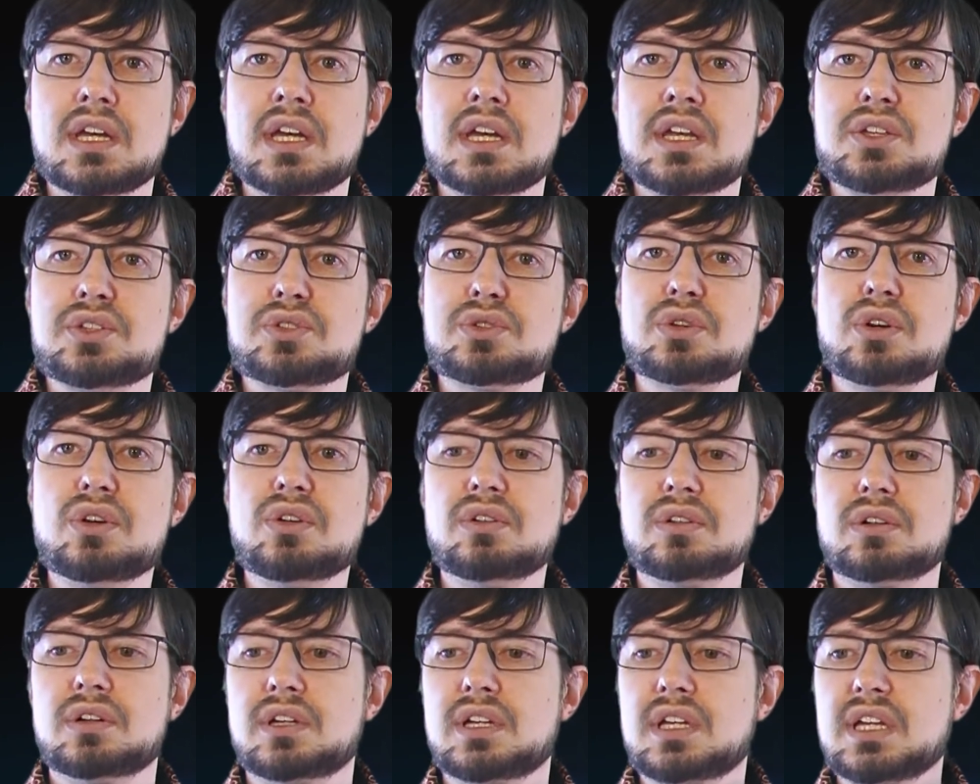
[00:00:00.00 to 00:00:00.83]

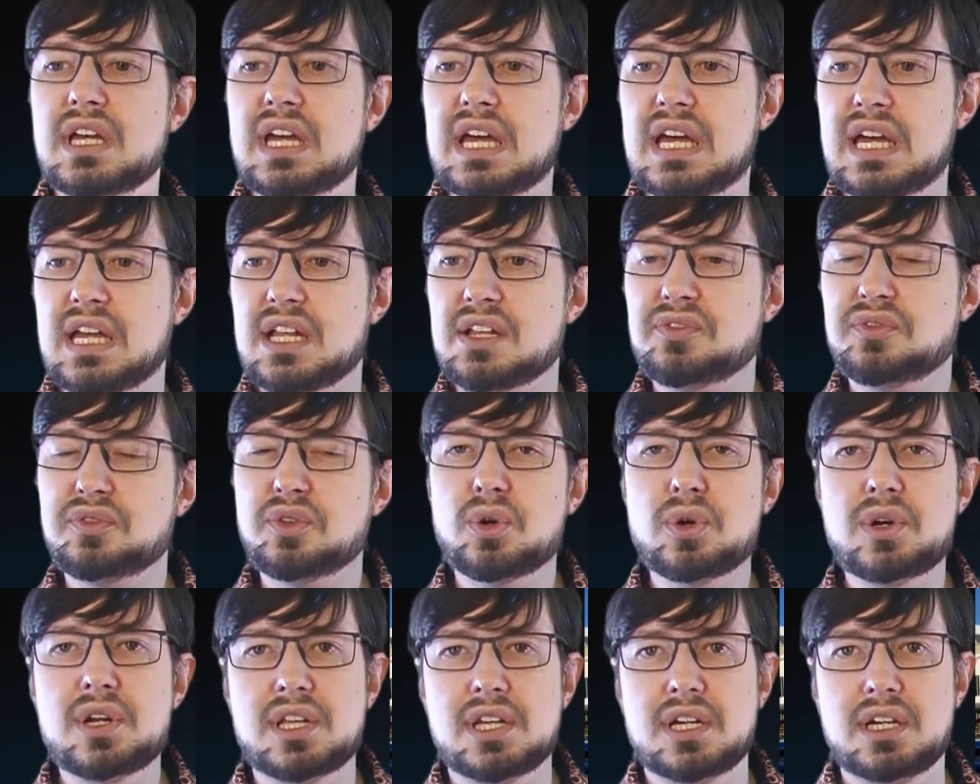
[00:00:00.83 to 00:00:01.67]
So, in
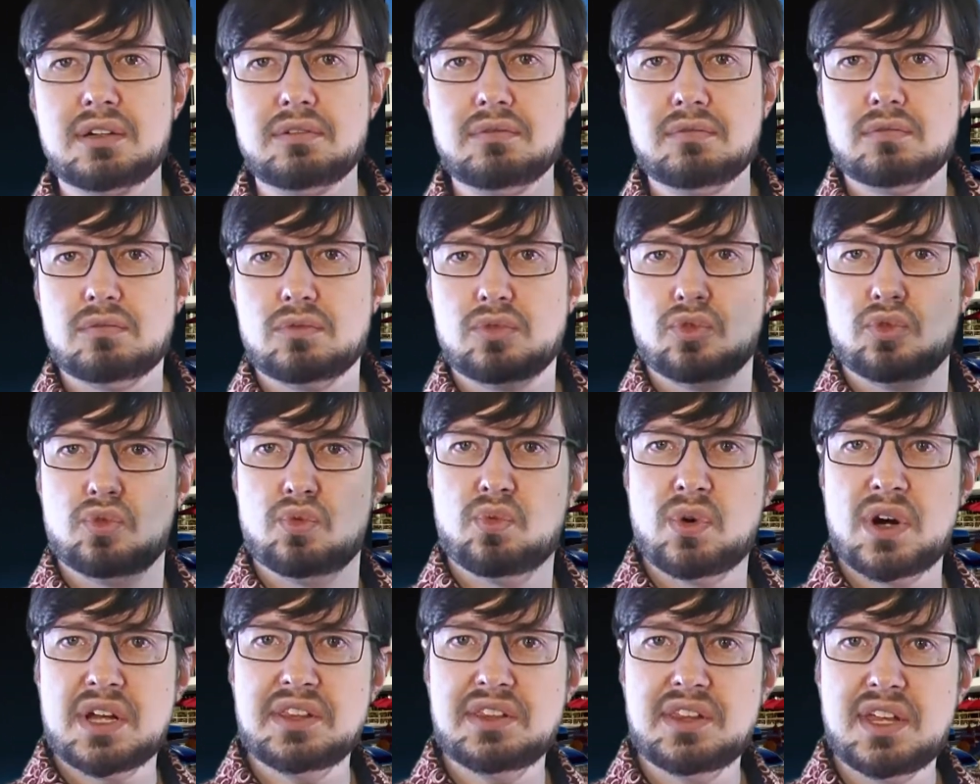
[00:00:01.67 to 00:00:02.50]
Florida,
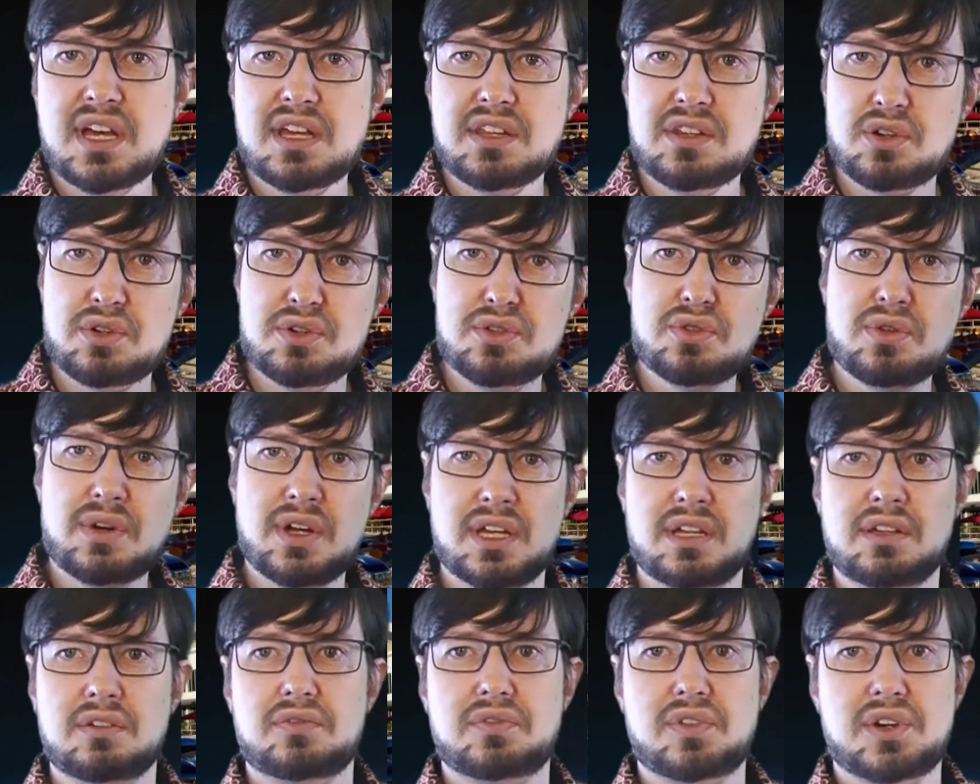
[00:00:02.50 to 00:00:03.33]
one thing they're
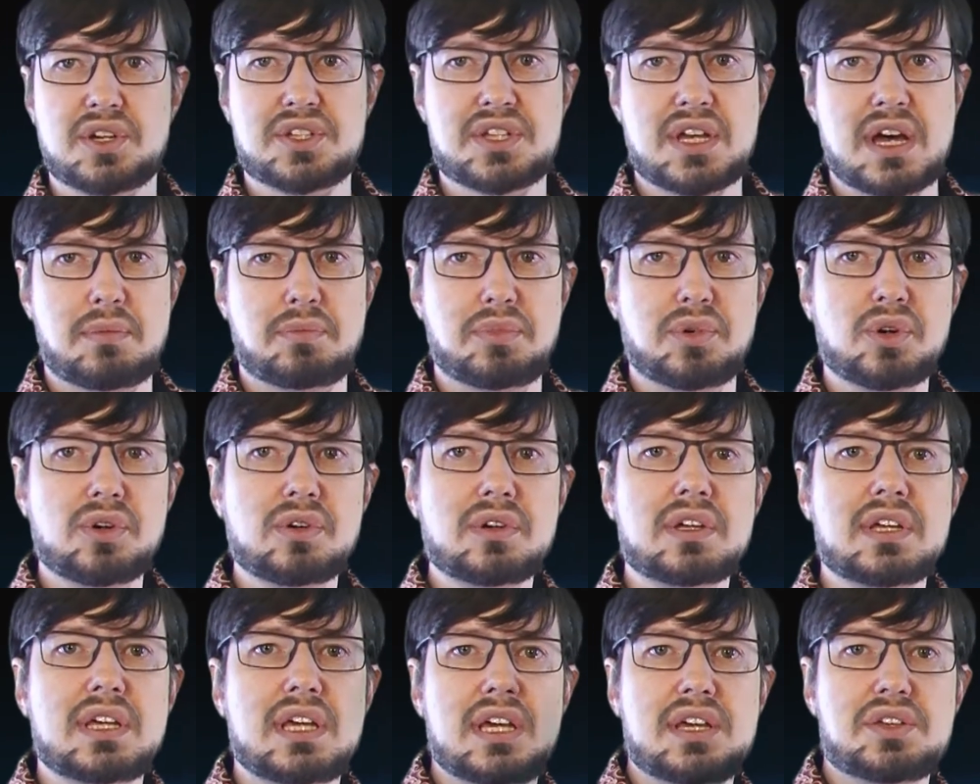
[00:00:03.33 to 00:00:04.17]
doing, for example,
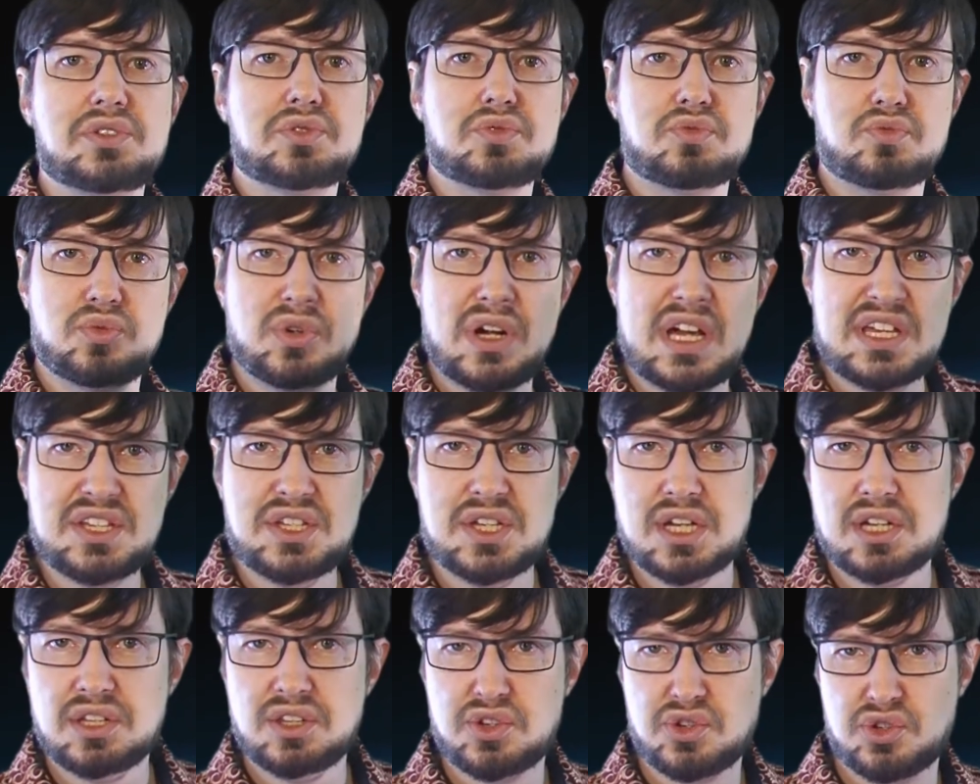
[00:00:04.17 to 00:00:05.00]
is
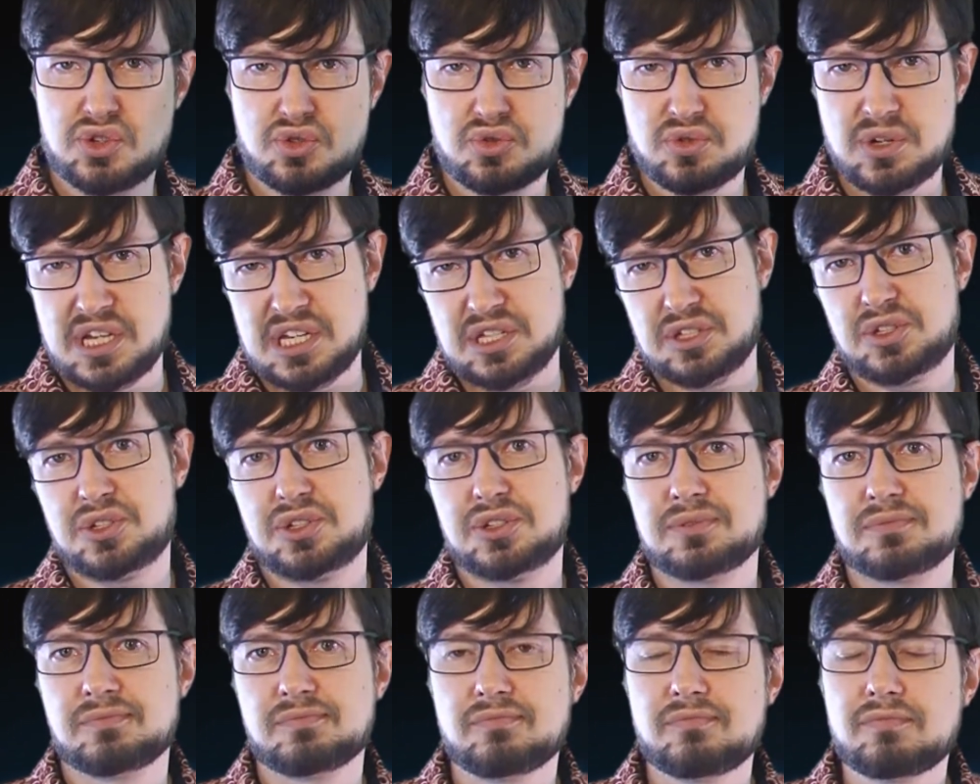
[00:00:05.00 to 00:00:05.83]
raising the streets.